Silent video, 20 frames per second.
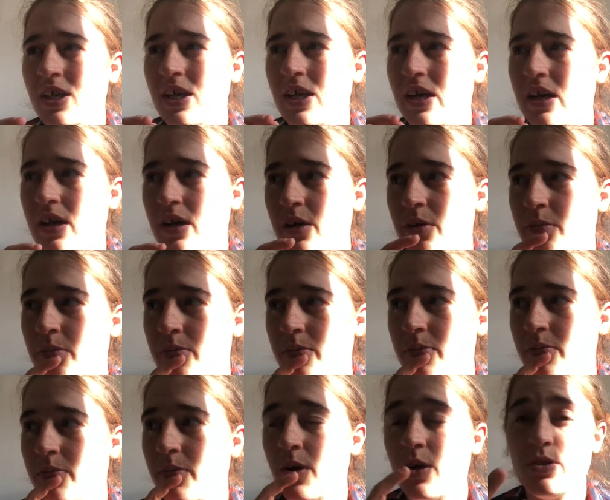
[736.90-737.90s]
Um,
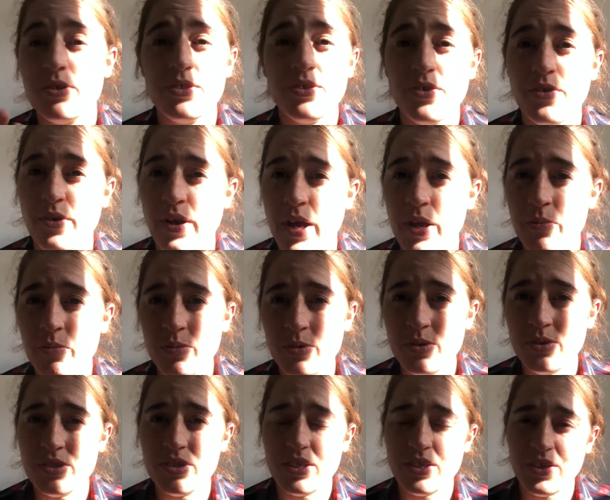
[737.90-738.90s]
also, crime
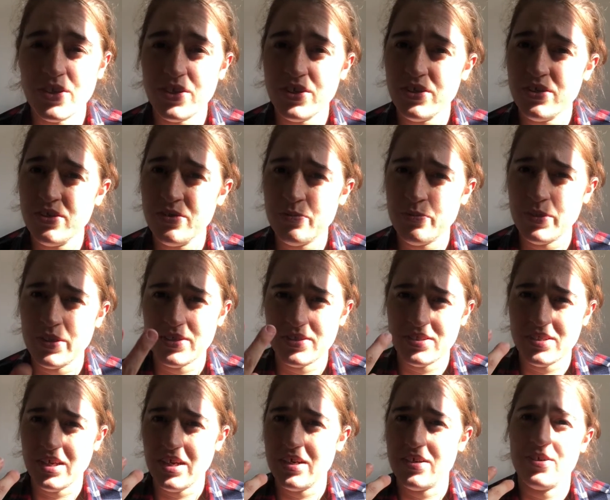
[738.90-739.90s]
books are good because
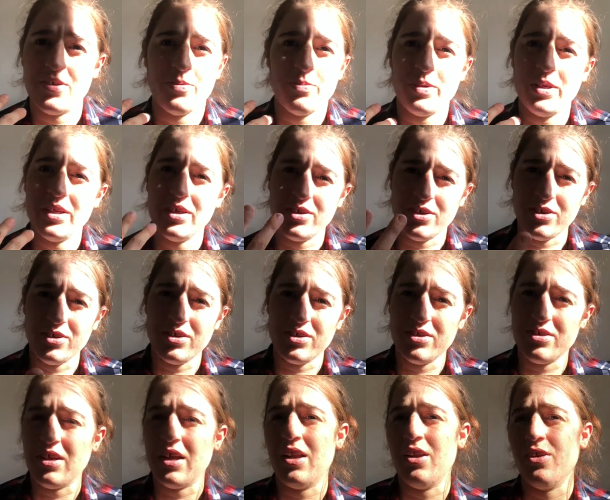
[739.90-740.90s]
they are normally not
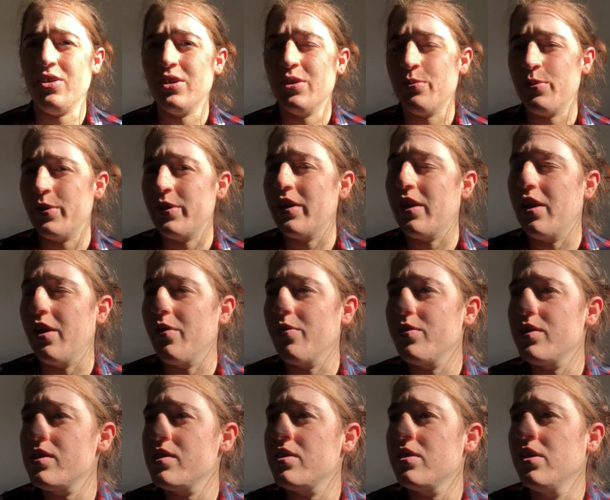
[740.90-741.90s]
a lot about the
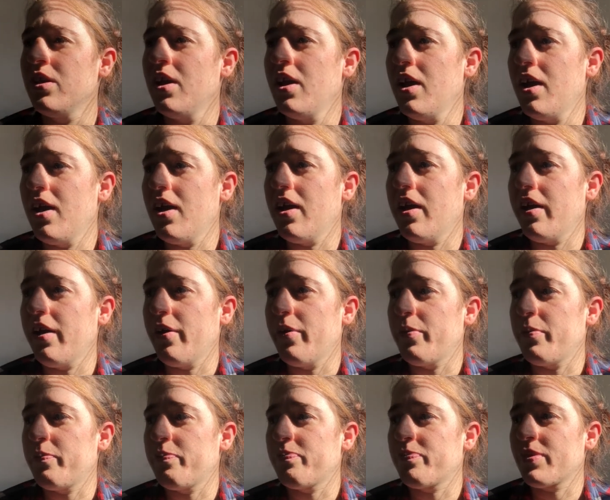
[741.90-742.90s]
language.
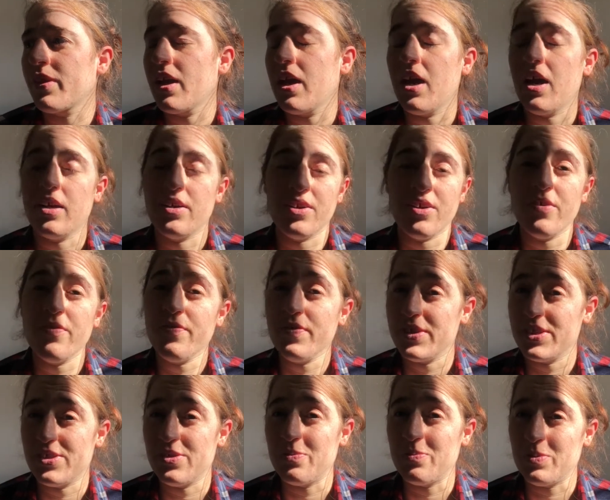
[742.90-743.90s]
Um, and
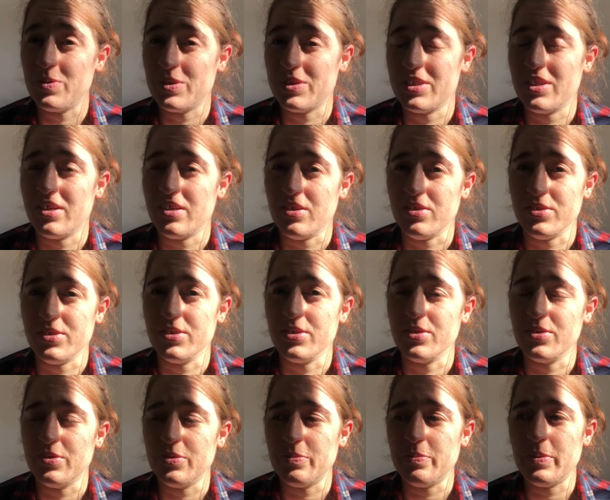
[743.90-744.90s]
non-fiction books are also
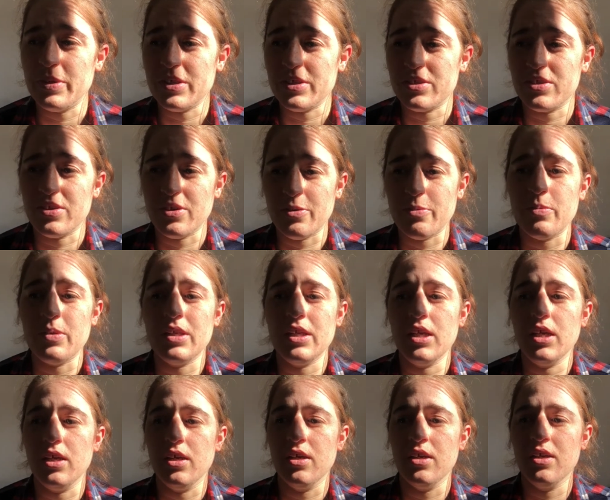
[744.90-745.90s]
good because
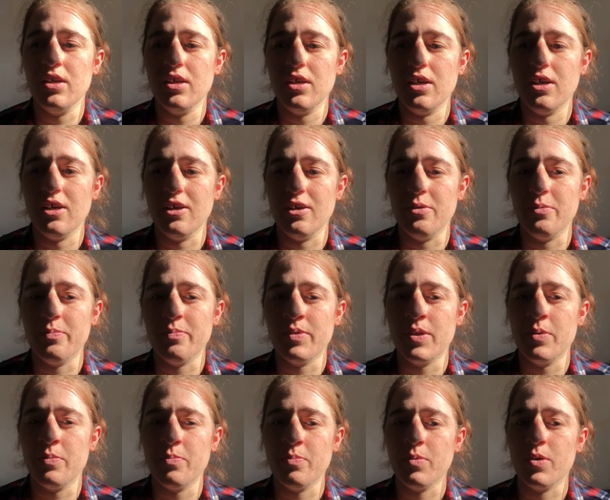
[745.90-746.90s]
normally um,
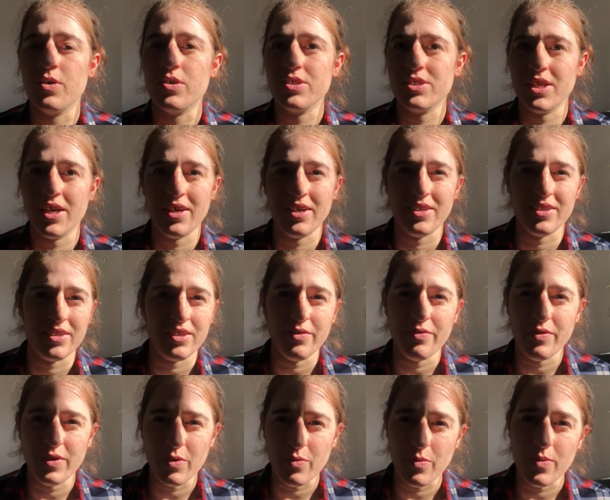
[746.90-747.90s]
more
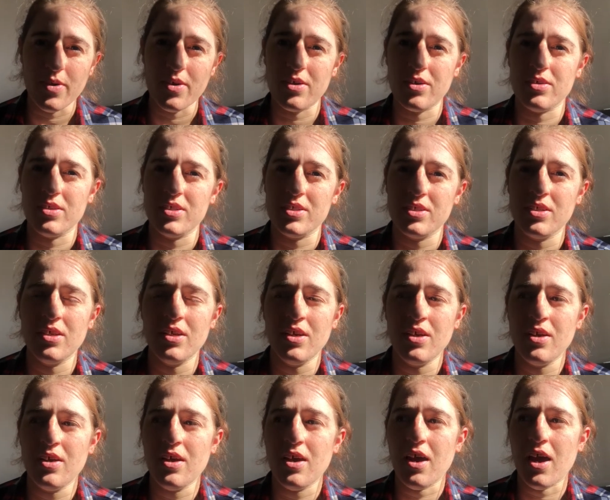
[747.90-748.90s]
scientific words
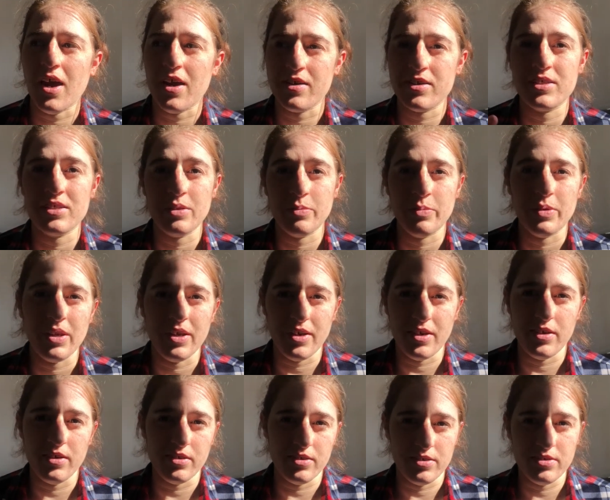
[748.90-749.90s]
are similar
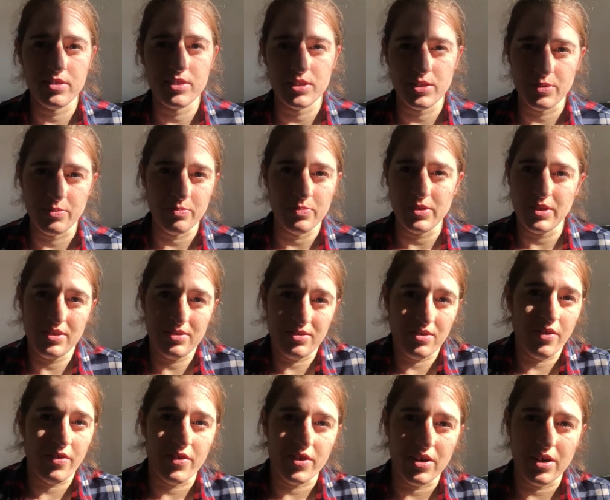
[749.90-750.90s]
in sim in
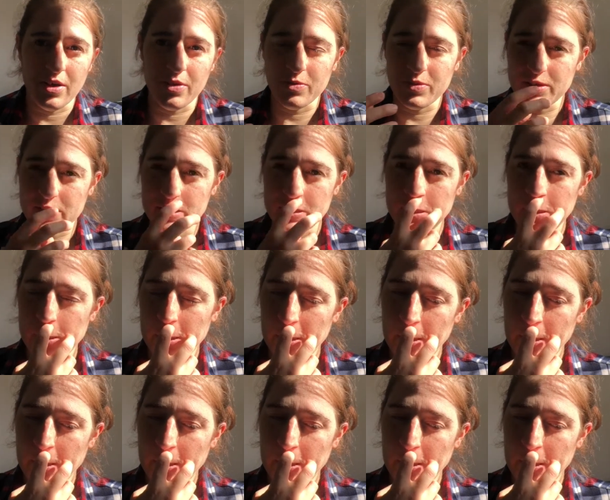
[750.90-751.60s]
other languages.